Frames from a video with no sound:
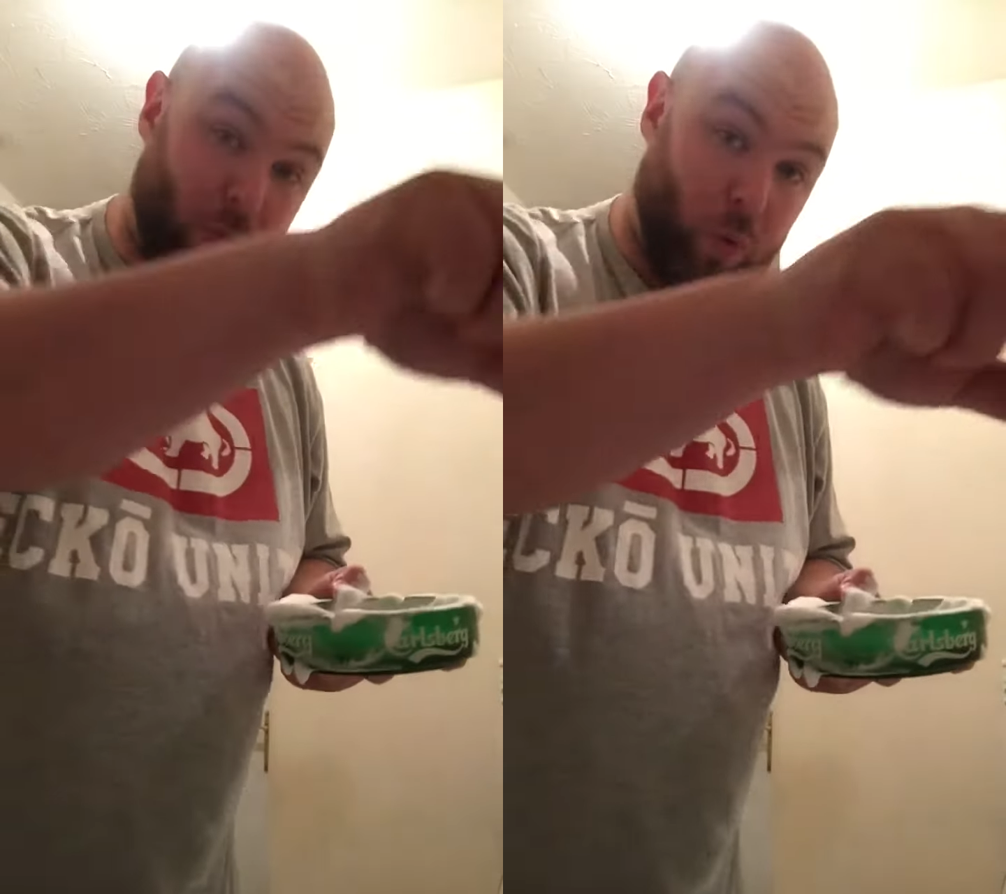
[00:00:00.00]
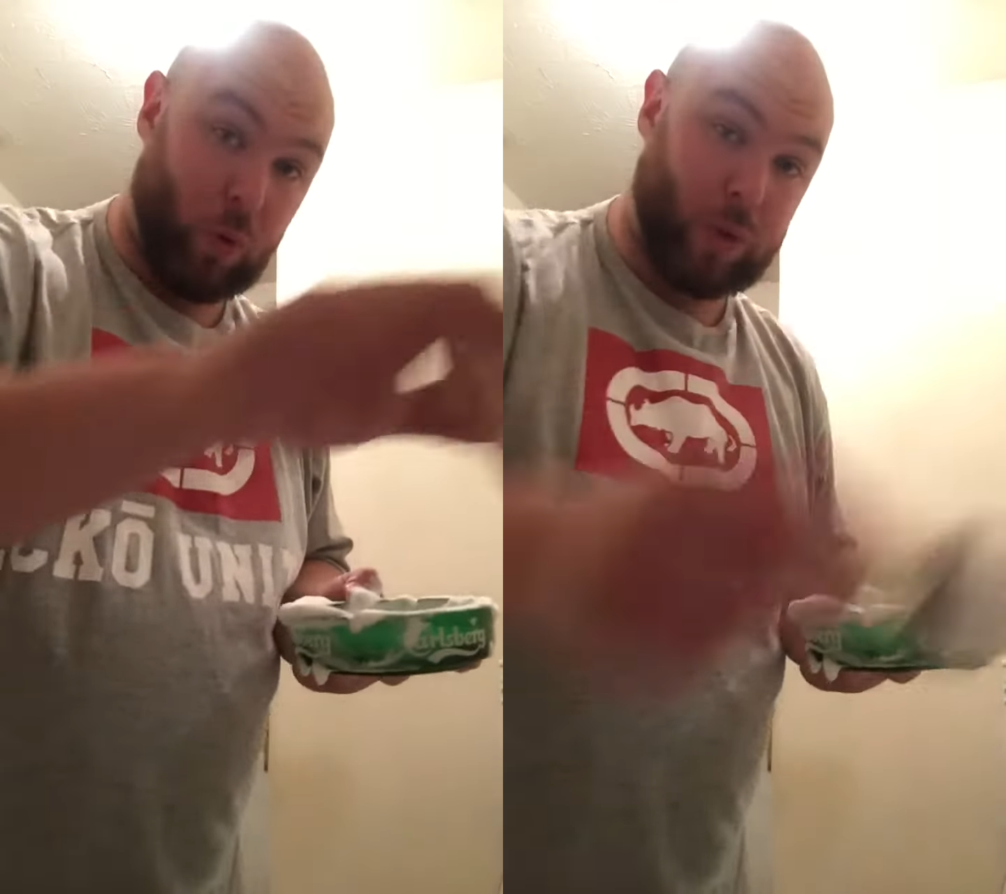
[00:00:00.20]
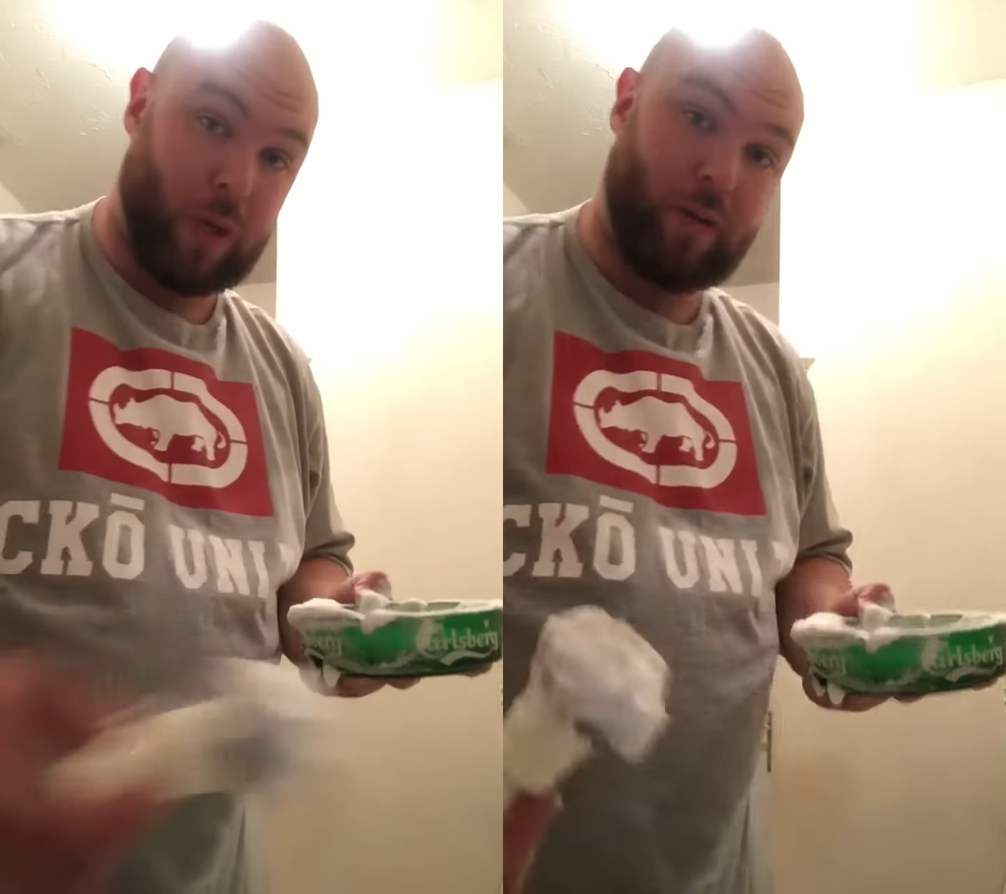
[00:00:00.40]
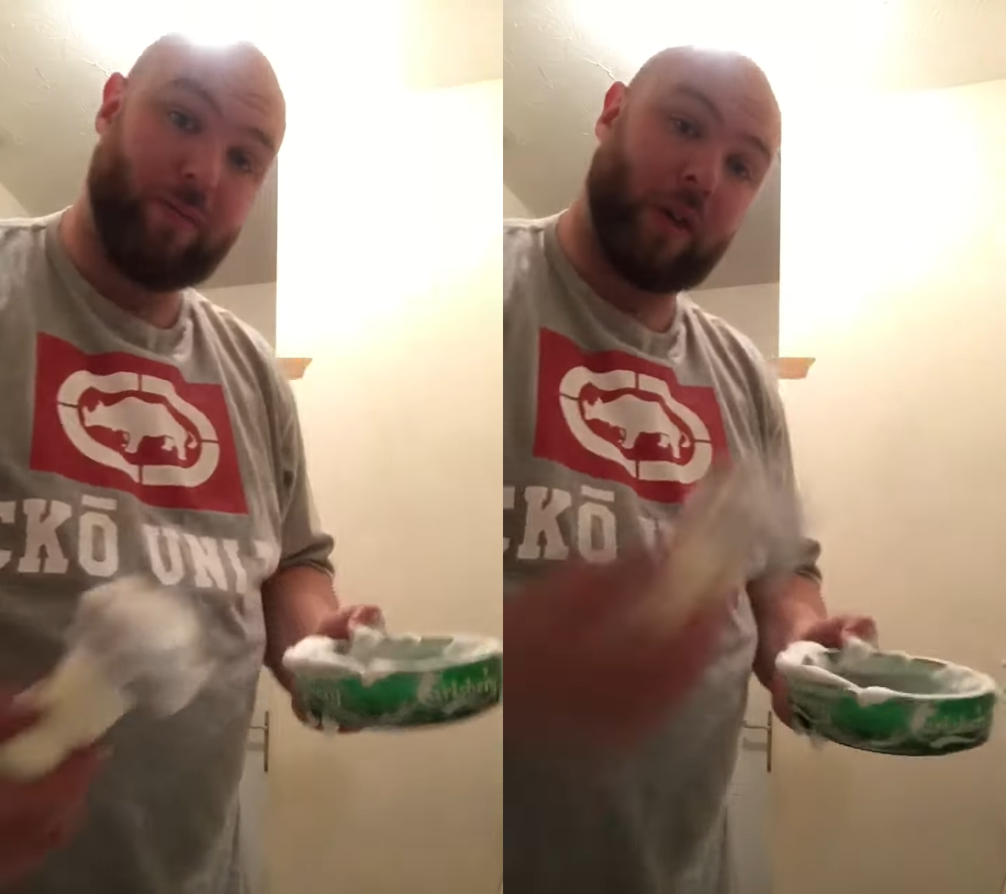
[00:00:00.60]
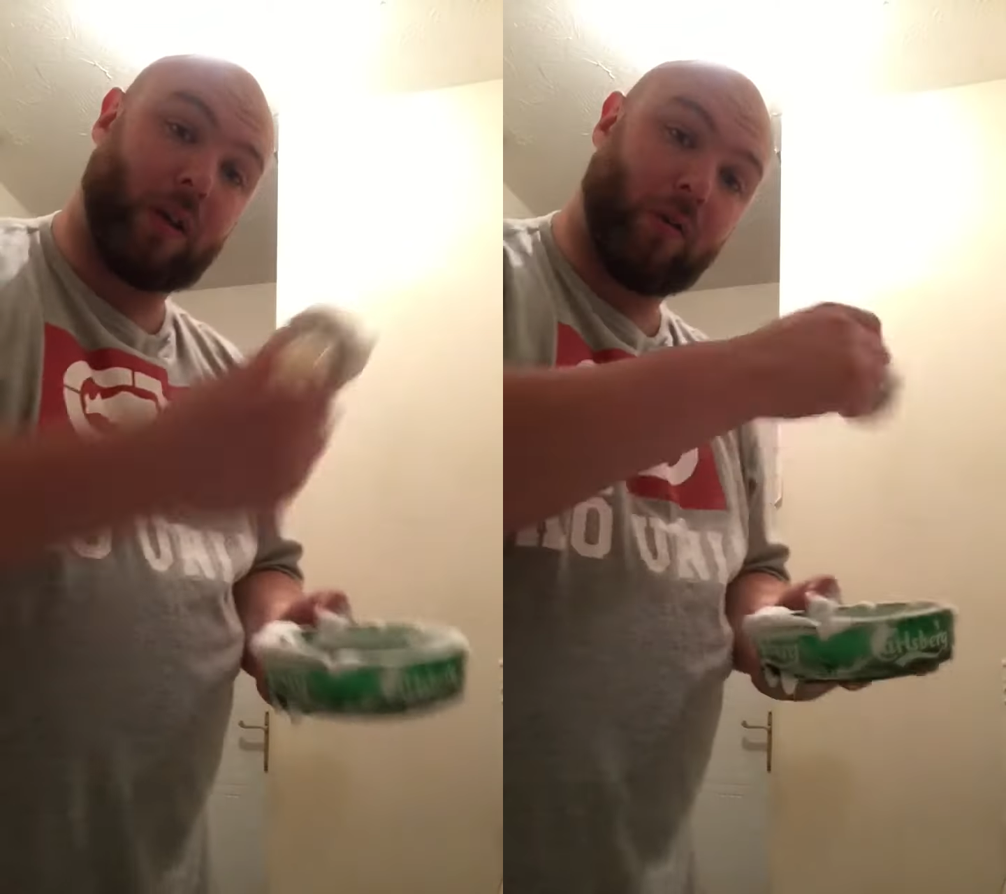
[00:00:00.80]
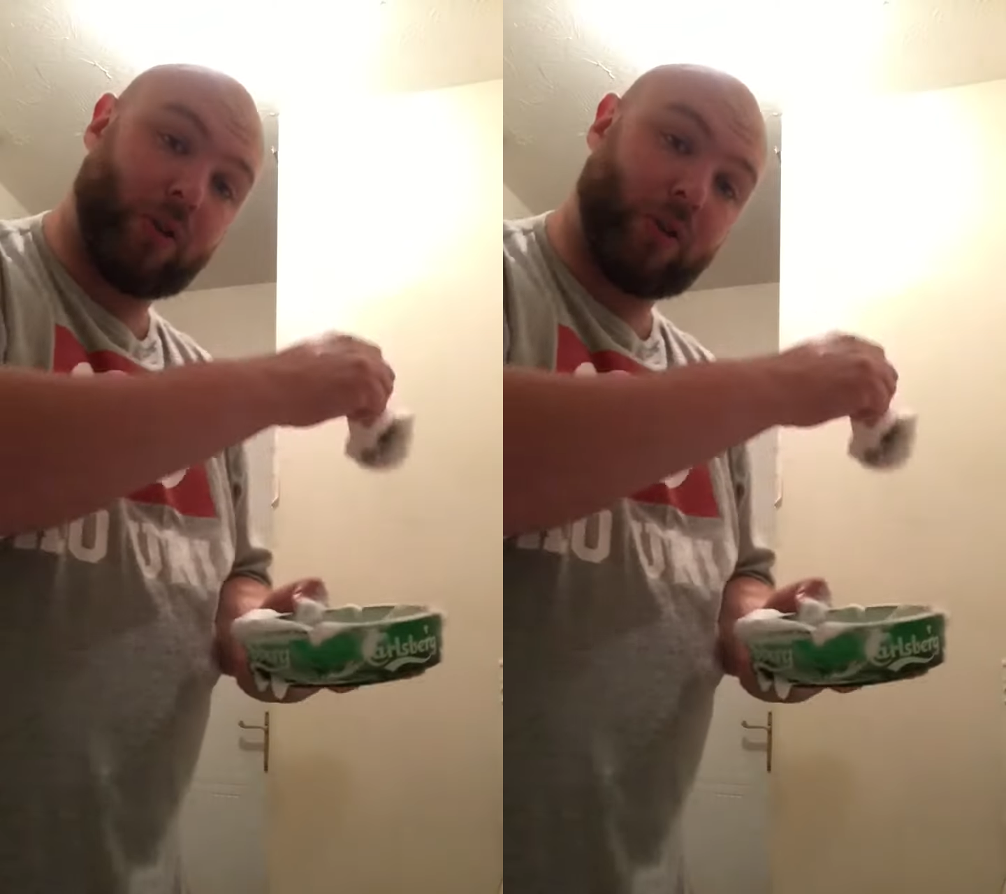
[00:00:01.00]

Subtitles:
the water, then go and